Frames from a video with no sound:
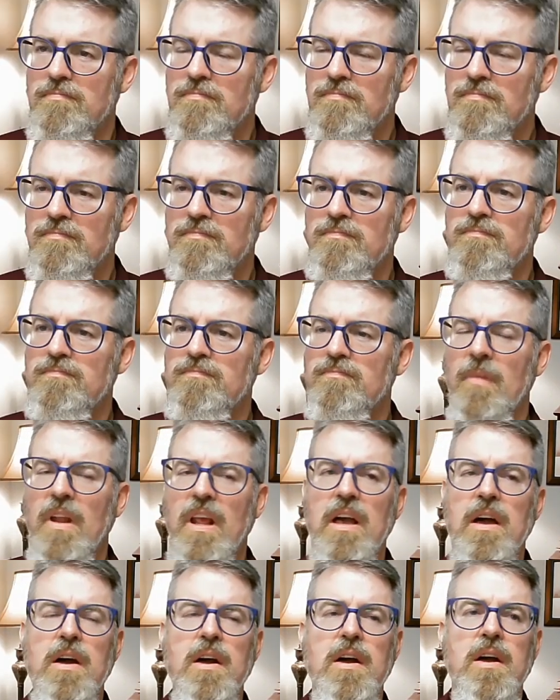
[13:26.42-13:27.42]
mm-hmm.
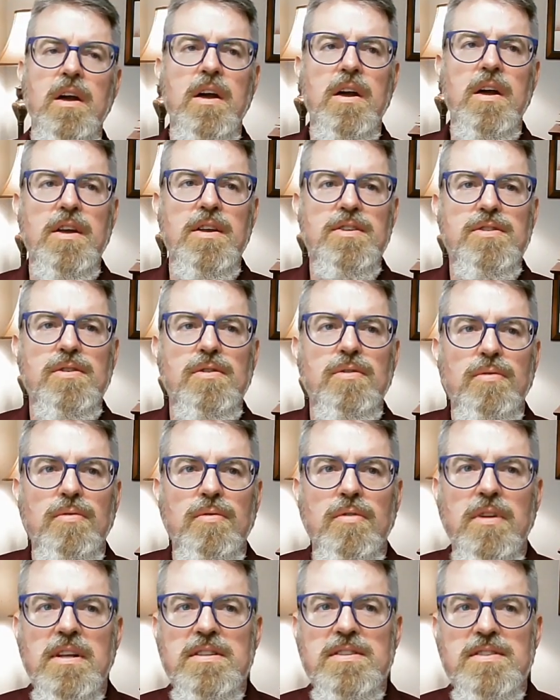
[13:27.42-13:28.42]
so
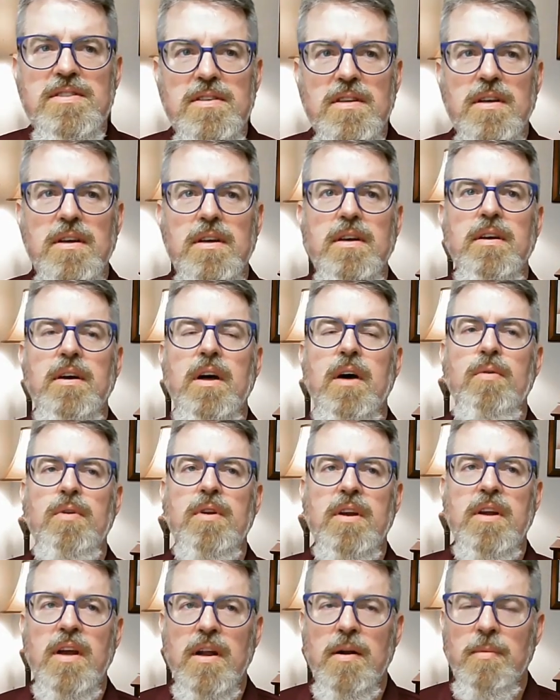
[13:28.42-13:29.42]
let's uh, i want
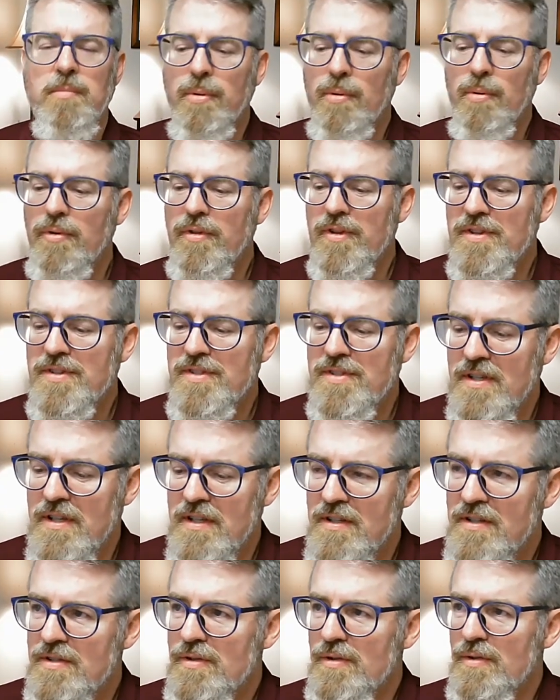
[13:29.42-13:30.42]
to kind of pull this
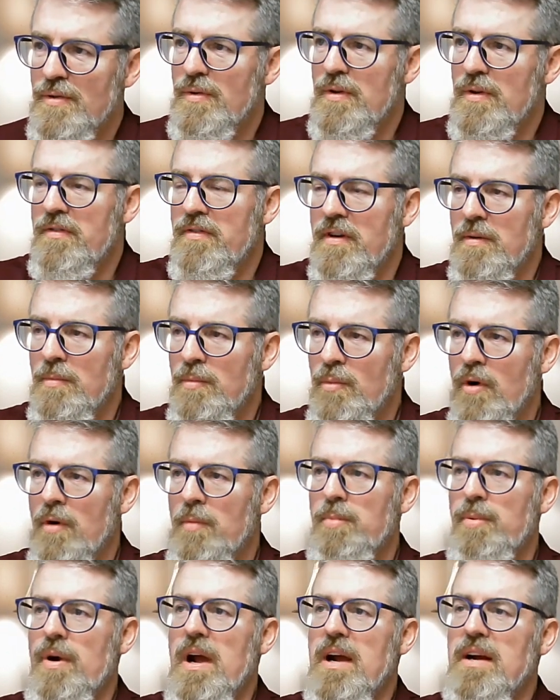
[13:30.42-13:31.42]
into even a more
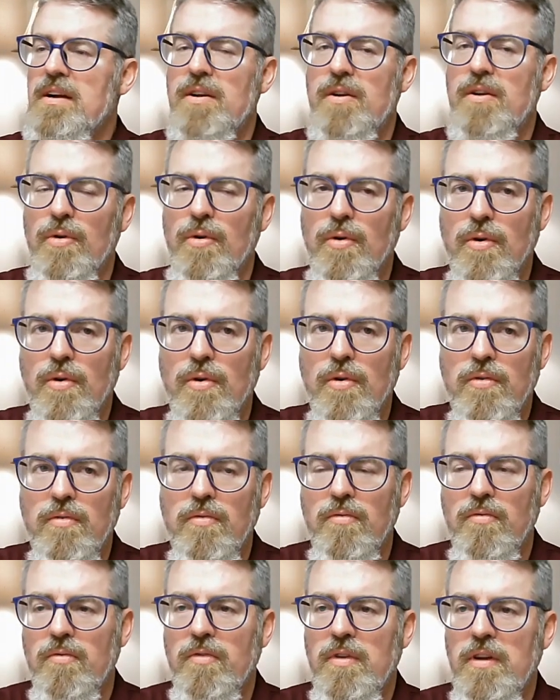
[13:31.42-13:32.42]
practical
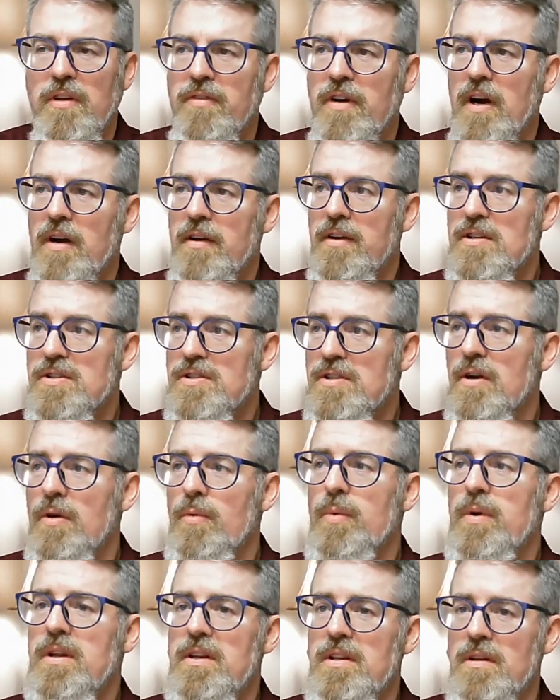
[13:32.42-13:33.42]
environment because you know
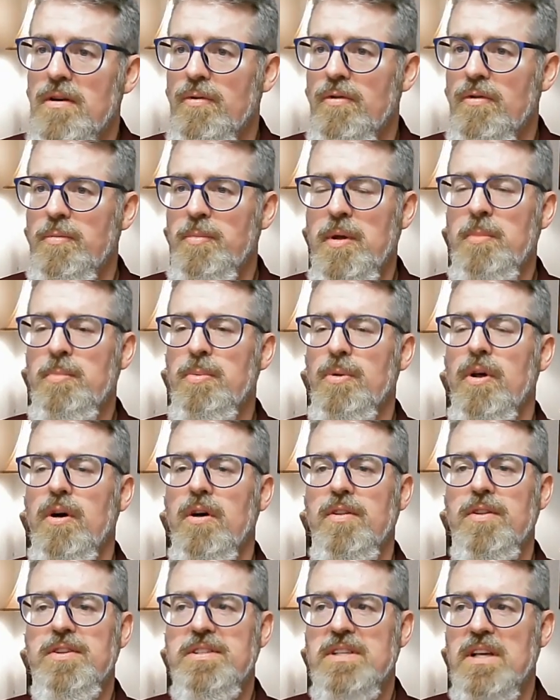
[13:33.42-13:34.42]
we deal with people
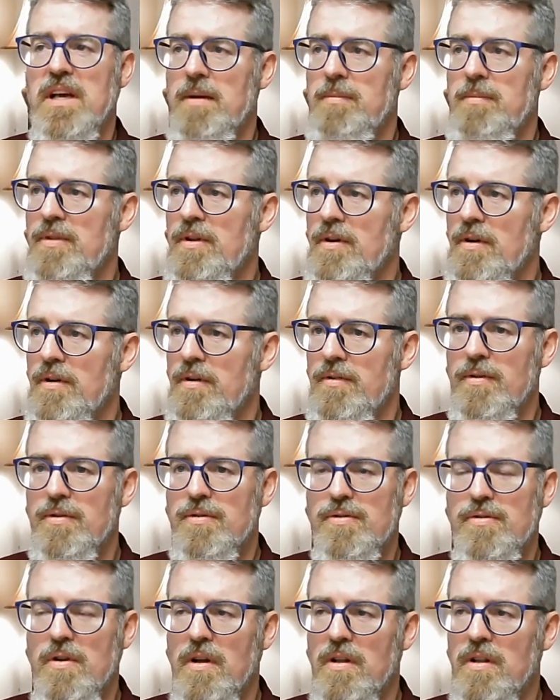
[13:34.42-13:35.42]
all the time that are they're
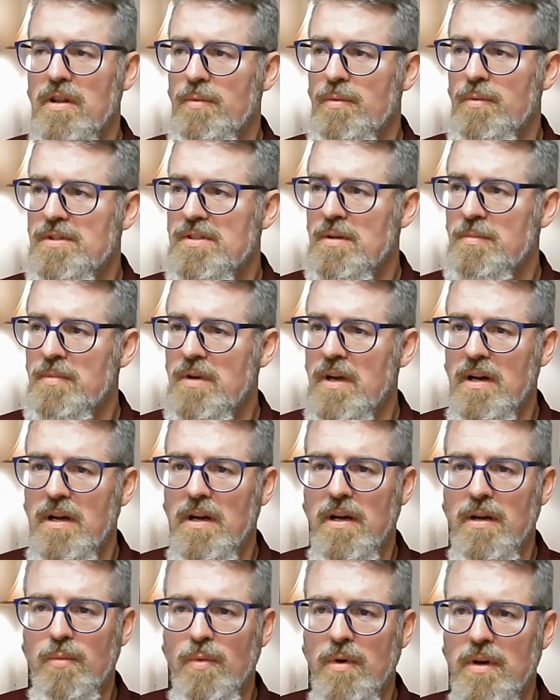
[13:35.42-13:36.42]
struggling with some kind of
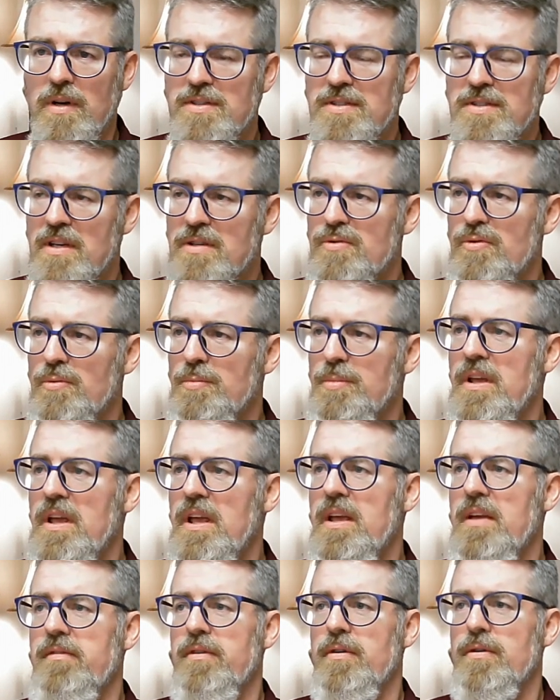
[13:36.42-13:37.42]
unwanted sexual
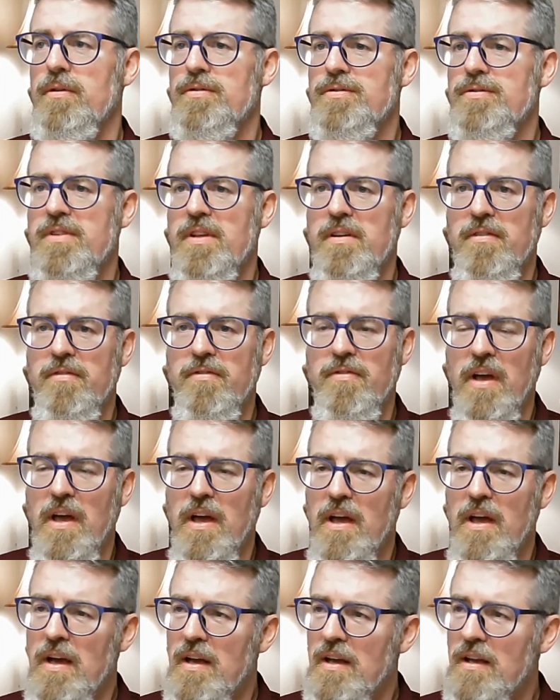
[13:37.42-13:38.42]
behaviors they've
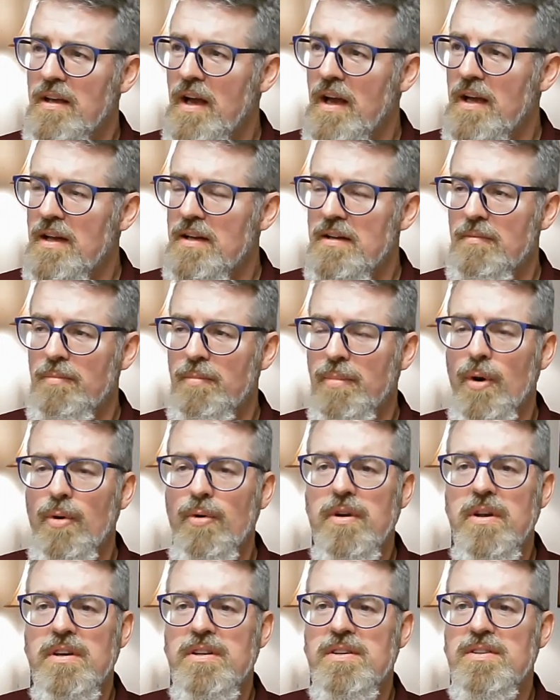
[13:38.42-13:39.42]
got
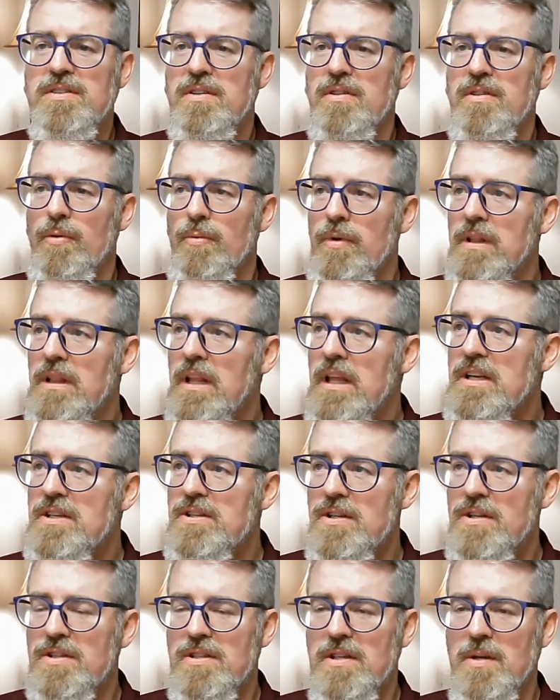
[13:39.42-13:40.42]
brokenness in the
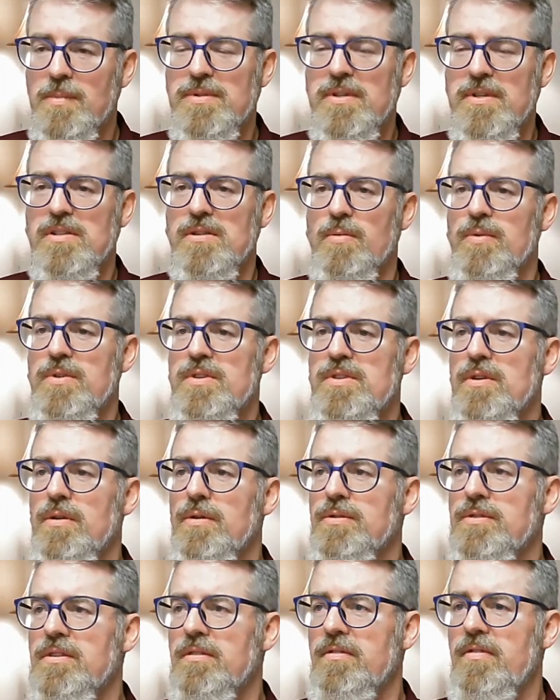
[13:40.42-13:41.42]
relationships as a
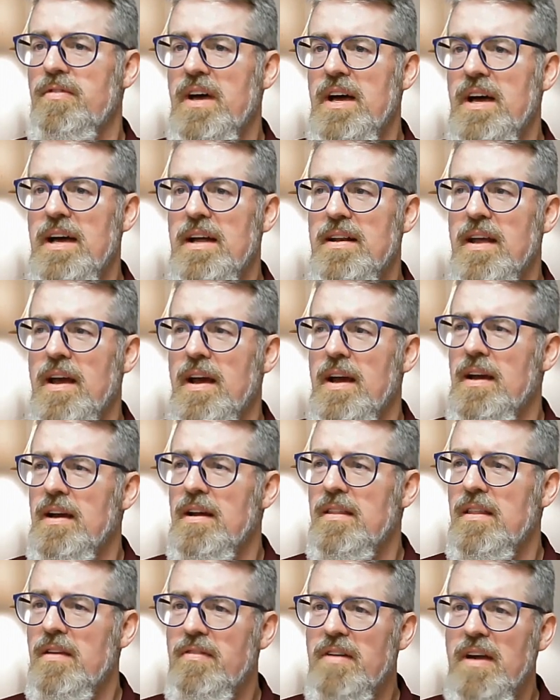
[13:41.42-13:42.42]
result of that
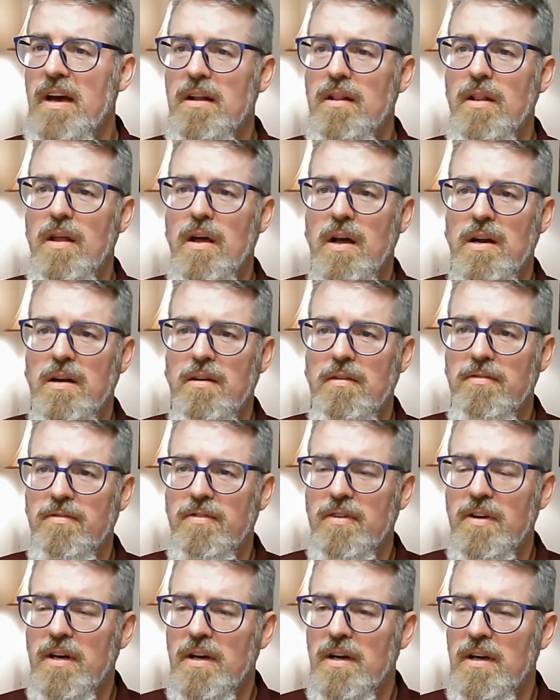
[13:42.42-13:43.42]
they've got a lot of
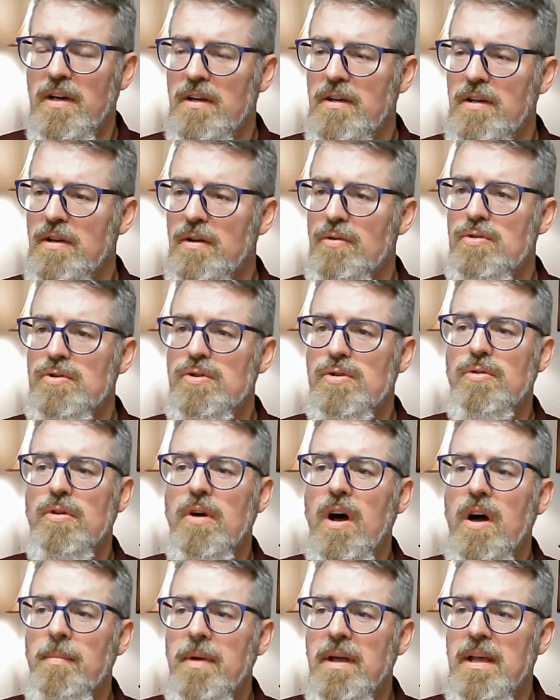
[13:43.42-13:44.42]
uh, you know
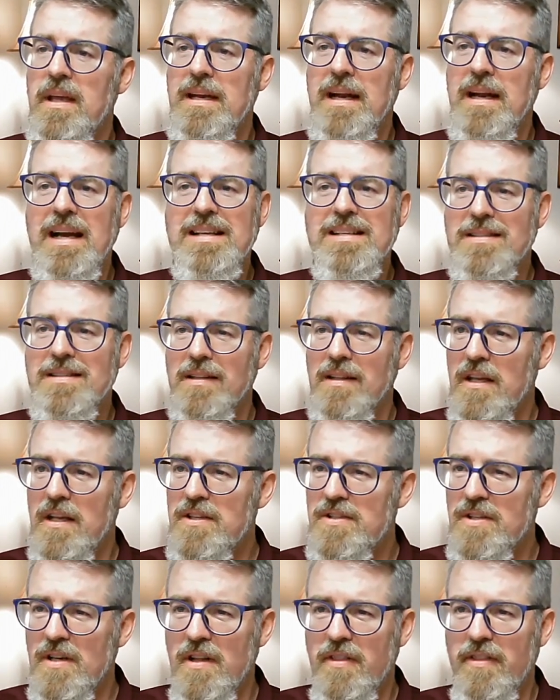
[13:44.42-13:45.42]
trauma and
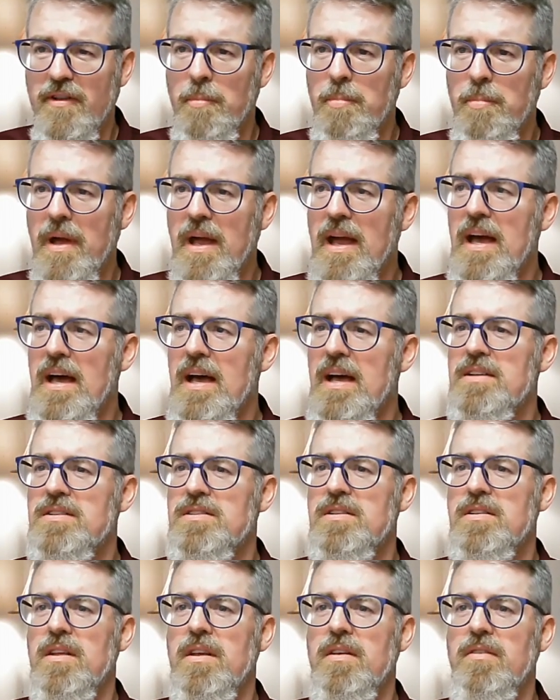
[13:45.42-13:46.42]
isolation in their
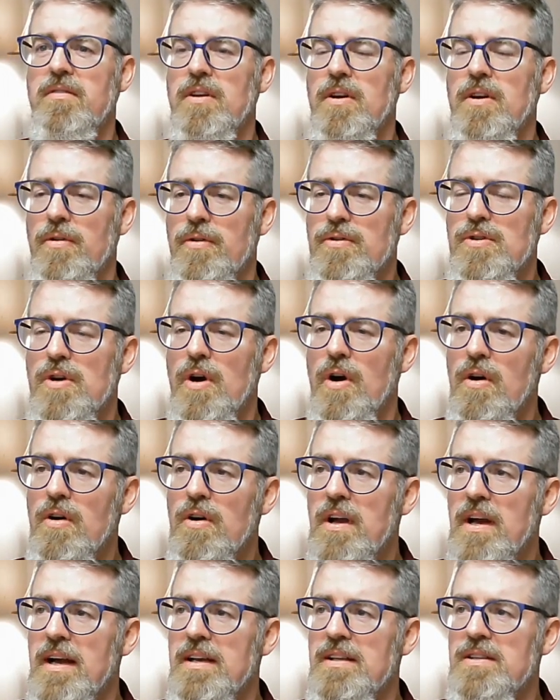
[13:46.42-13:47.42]
past they you know there's all
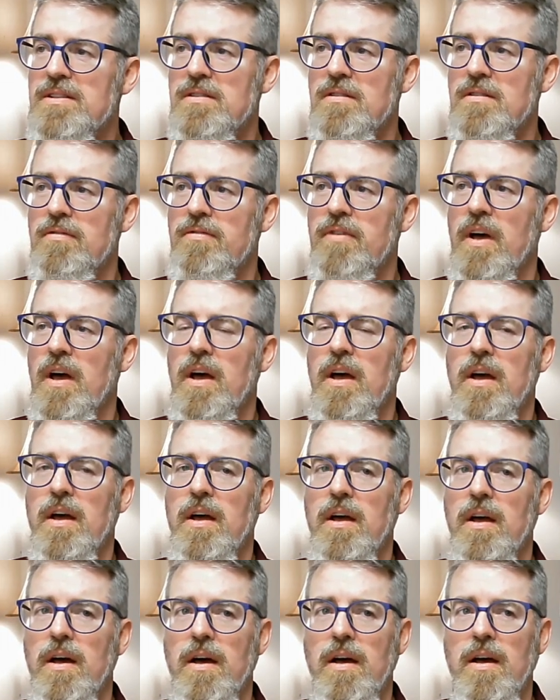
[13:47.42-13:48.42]
kinds of
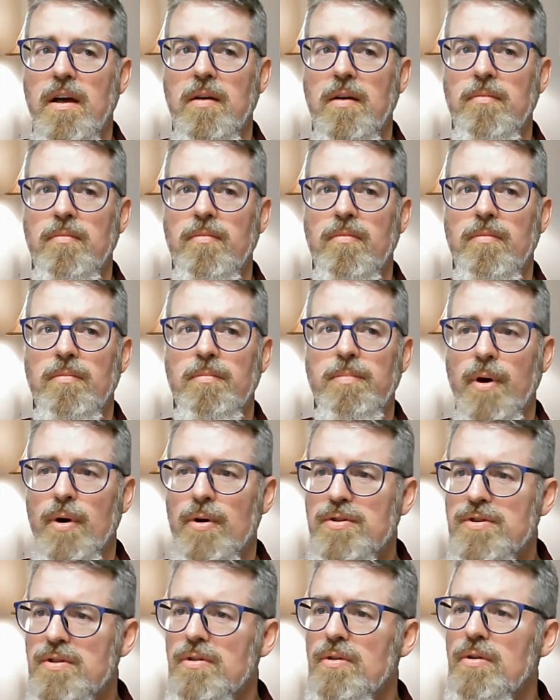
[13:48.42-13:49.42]
um,
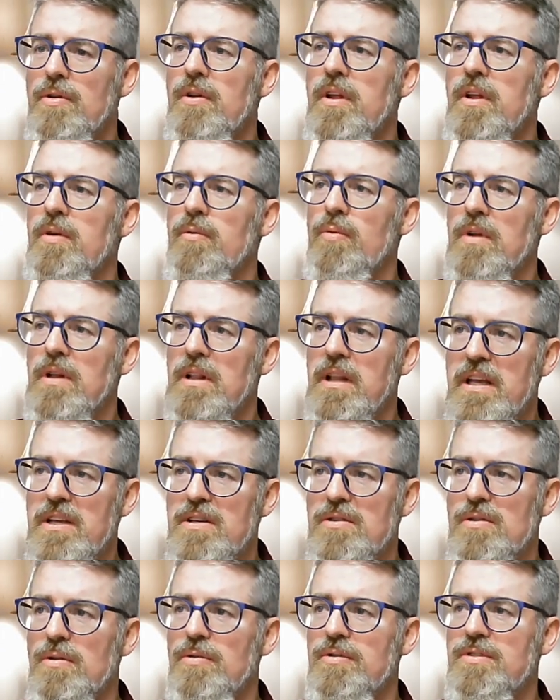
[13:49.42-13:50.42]
personal and
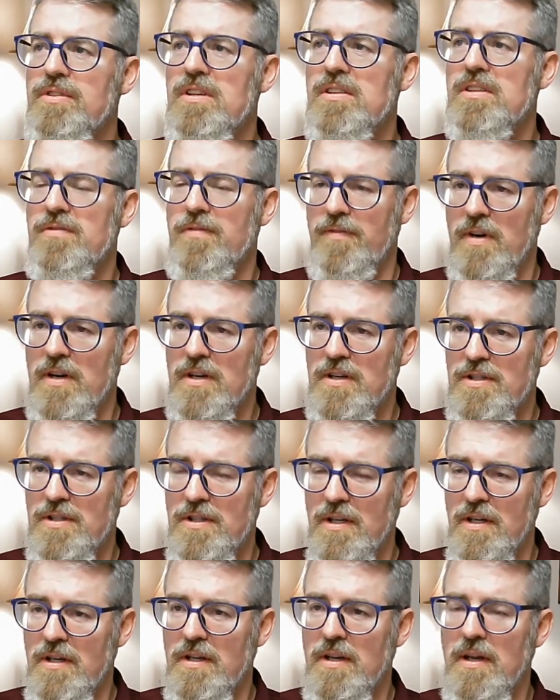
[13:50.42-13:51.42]
relational
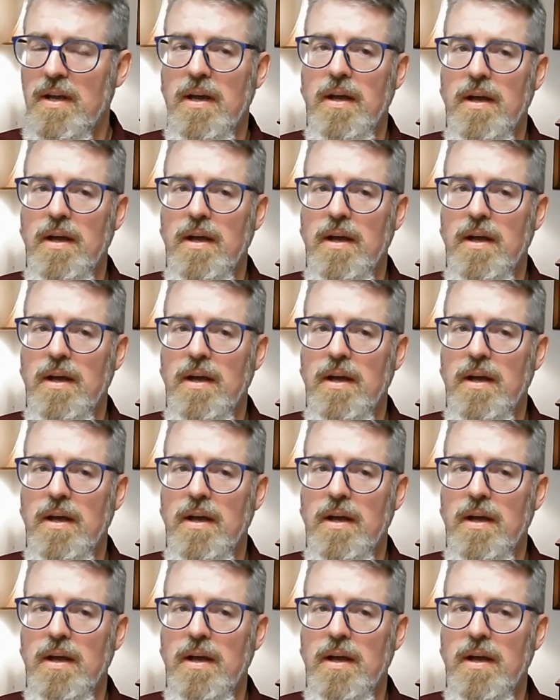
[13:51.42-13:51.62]
dysfunction,